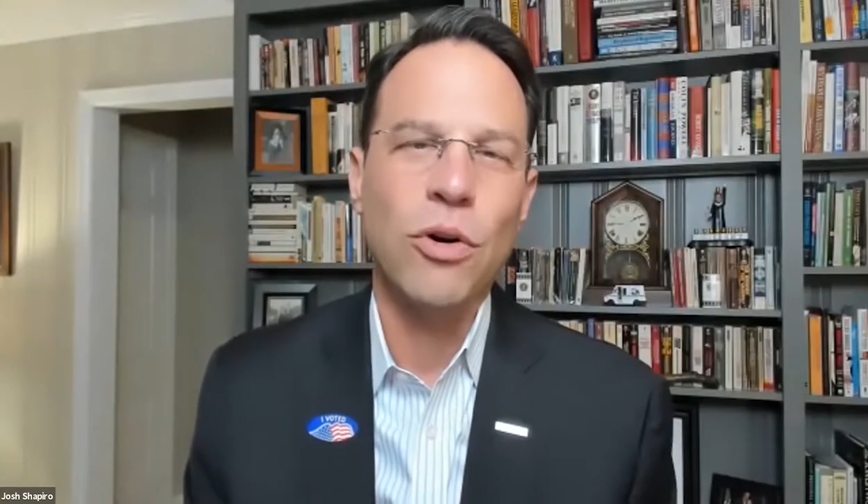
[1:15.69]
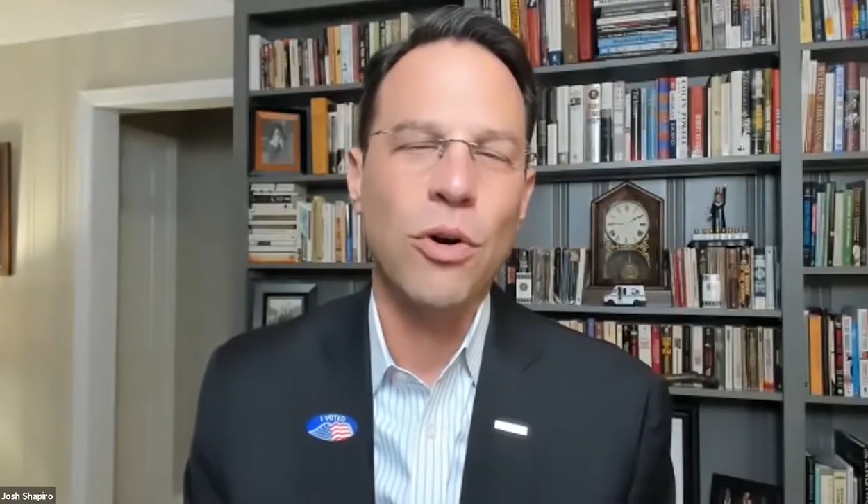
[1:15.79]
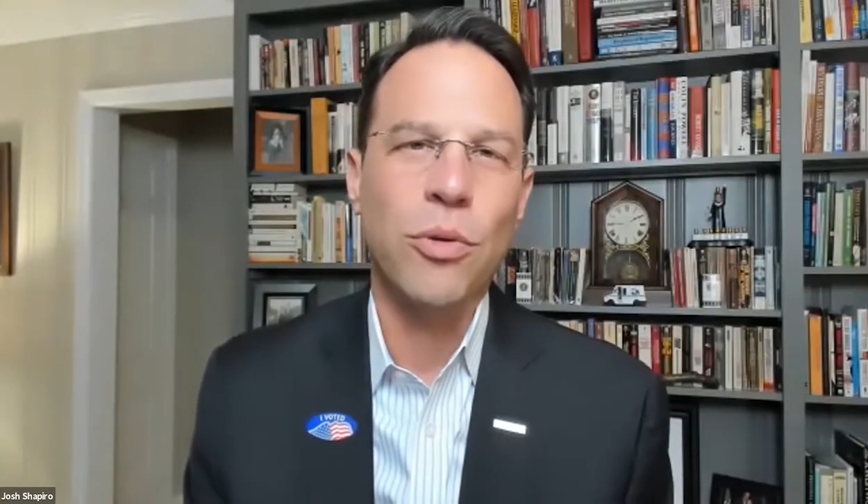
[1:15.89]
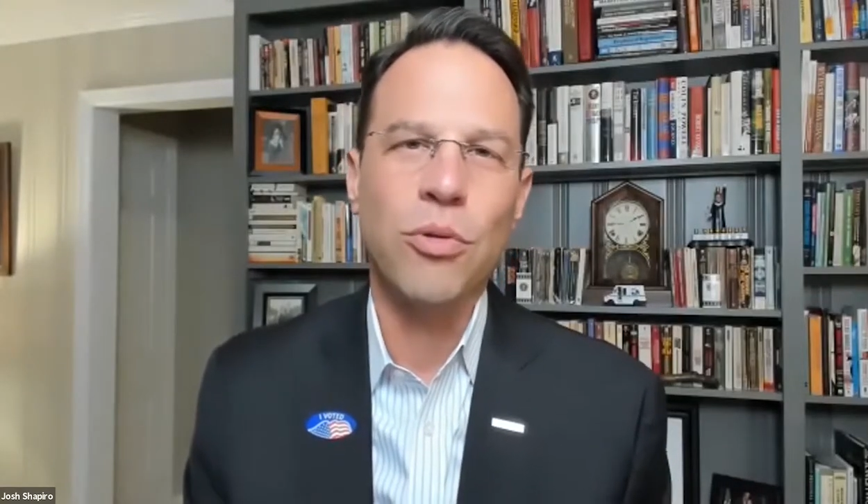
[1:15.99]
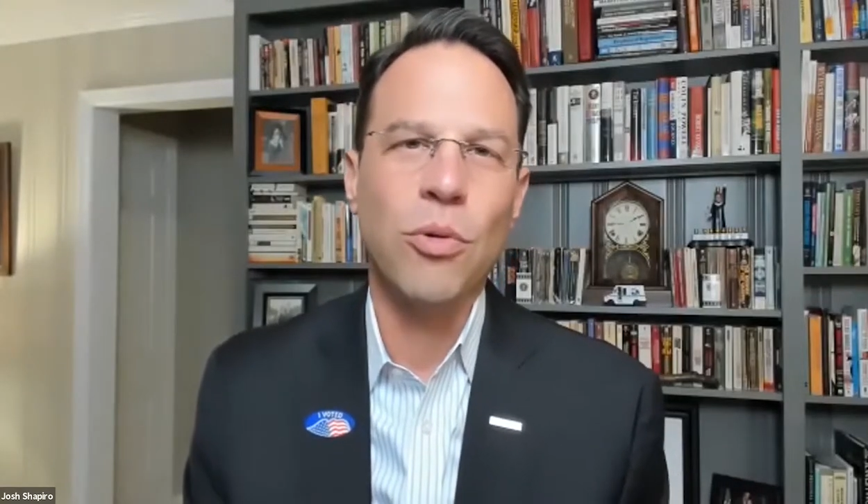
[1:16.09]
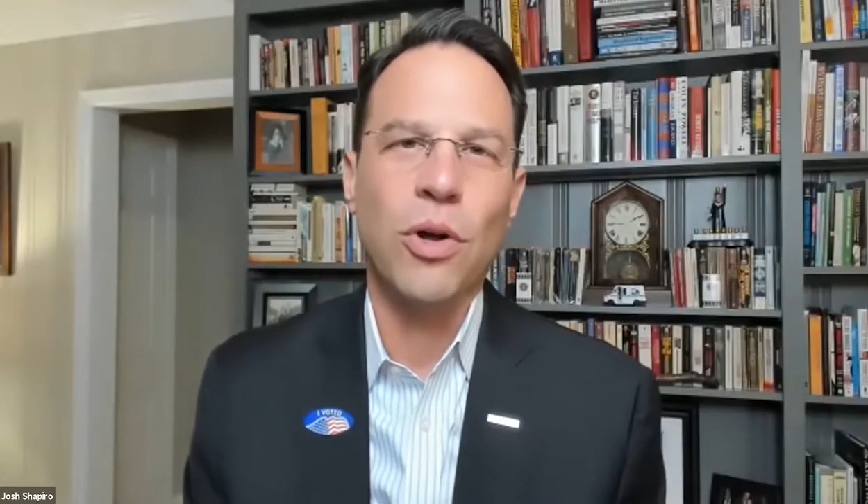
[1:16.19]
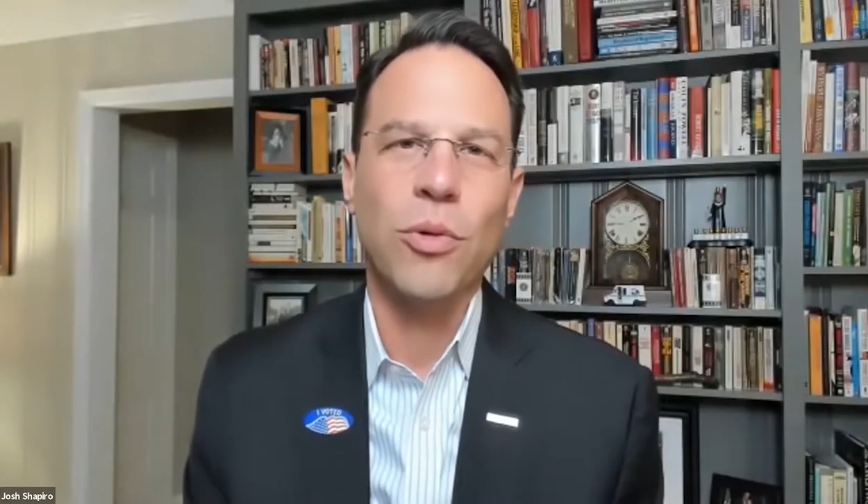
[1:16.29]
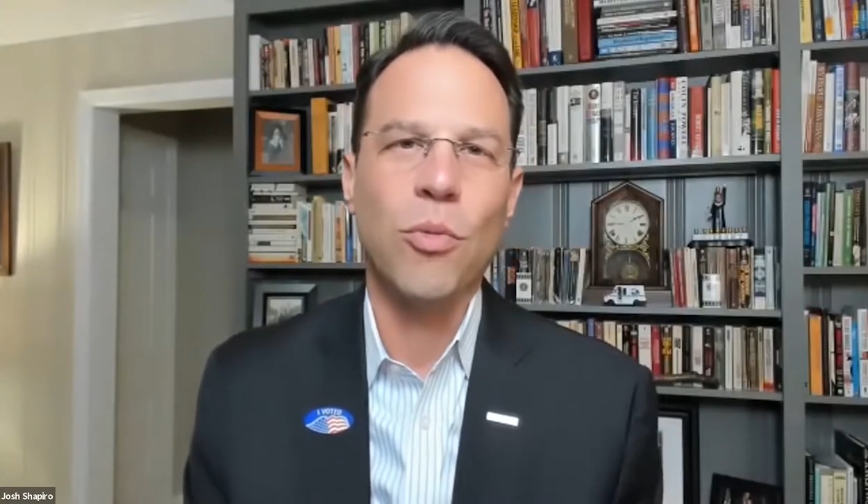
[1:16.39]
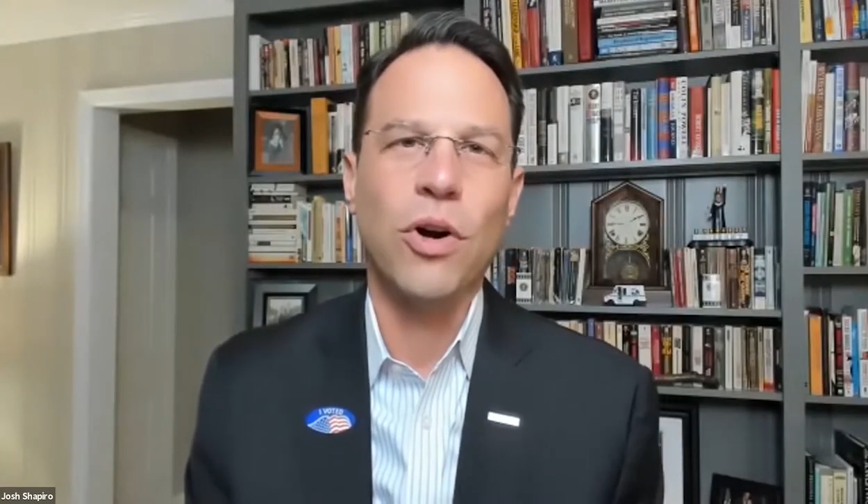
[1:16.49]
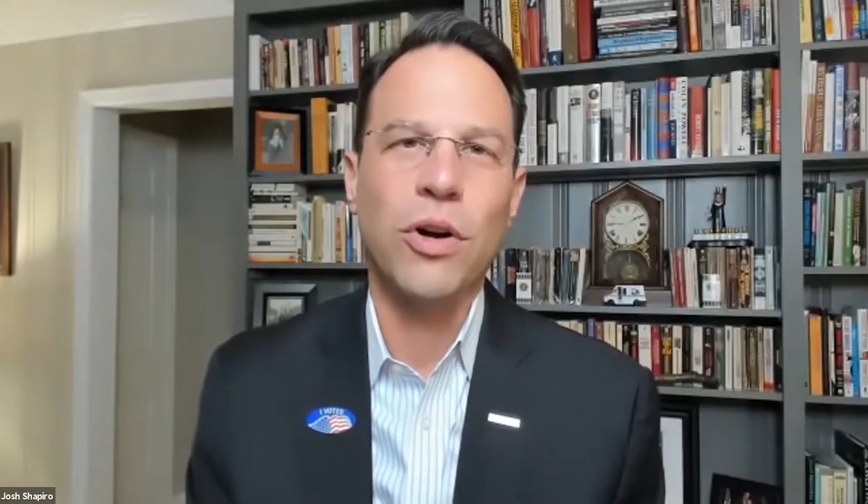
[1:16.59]
go through all the
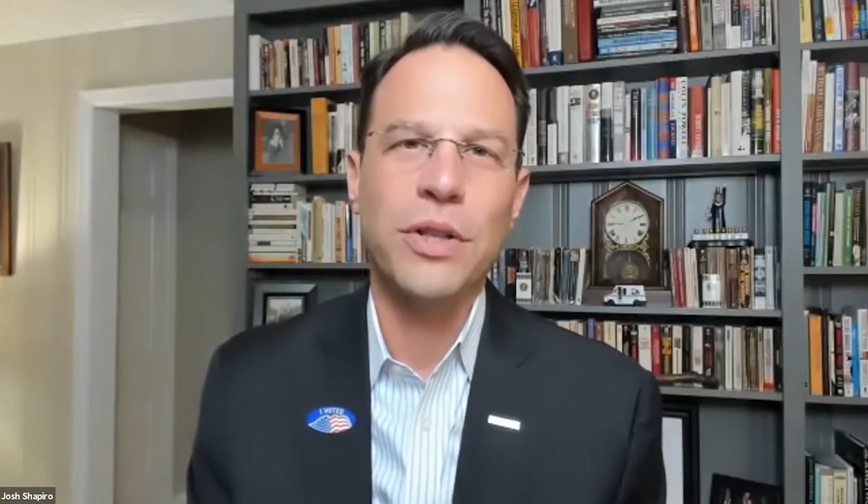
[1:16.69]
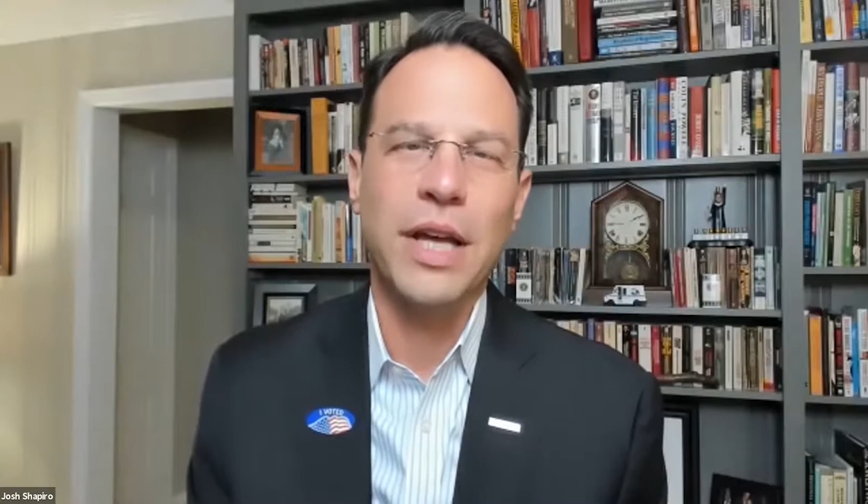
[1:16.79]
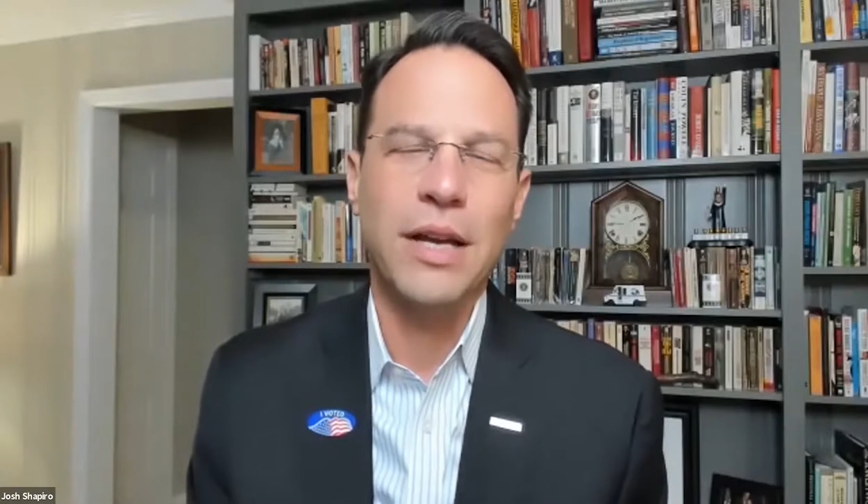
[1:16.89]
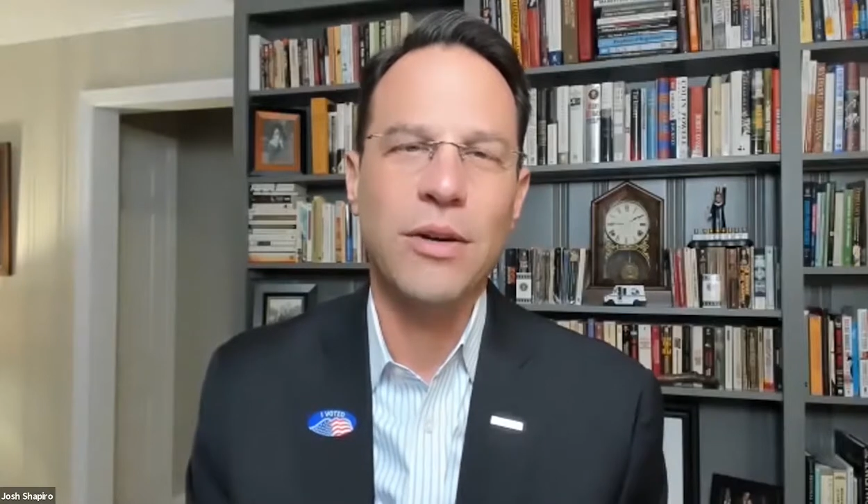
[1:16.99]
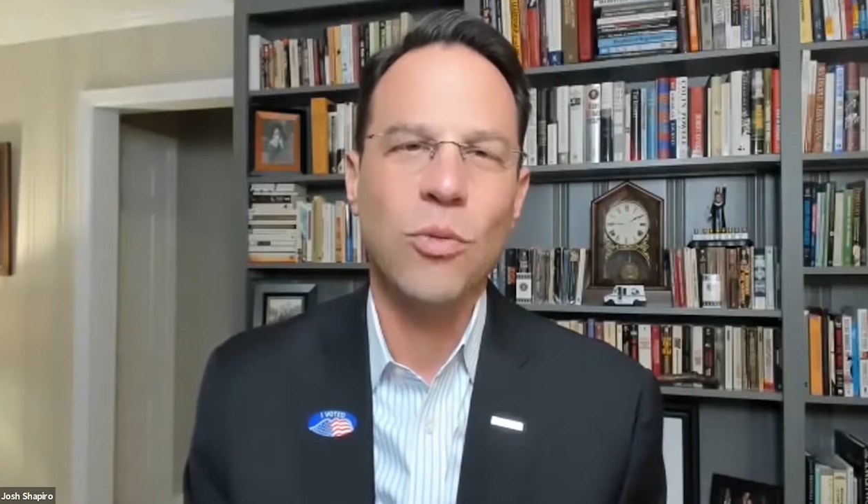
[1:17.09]
work that